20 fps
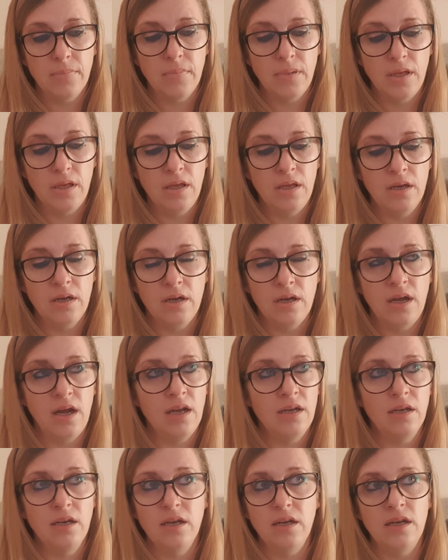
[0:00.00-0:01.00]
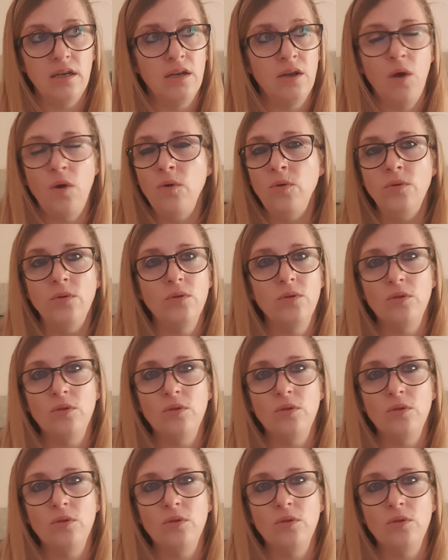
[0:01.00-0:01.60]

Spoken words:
no